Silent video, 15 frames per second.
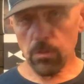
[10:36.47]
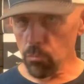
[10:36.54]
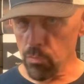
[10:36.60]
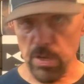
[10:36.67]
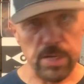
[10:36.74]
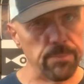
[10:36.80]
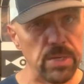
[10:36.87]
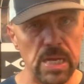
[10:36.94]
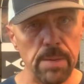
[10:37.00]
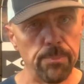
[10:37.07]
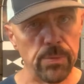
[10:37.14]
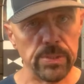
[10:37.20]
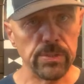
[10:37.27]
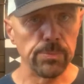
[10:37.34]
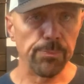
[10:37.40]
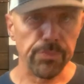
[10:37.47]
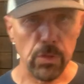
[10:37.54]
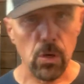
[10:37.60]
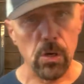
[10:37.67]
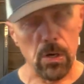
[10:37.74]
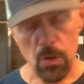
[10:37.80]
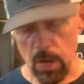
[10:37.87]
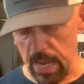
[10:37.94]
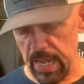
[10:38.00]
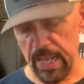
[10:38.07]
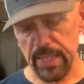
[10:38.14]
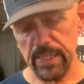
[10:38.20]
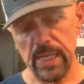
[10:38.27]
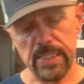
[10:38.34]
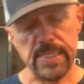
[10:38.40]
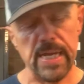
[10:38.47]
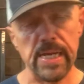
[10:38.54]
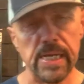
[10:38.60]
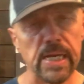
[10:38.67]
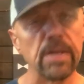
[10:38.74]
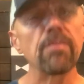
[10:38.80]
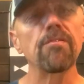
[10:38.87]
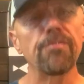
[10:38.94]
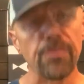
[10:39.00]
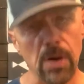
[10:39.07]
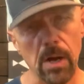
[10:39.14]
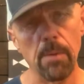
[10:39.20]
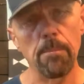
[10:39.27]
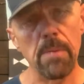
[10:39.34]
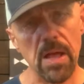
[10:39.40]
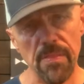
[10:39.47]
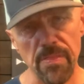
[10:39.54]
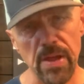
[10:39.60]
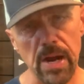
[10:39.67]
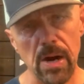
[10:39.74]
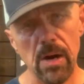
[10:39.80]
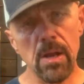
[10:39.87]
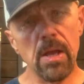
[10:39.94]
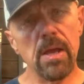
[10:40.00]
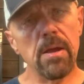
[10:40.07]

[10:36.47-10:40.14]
rig me up with some fluoro, and they take it from there.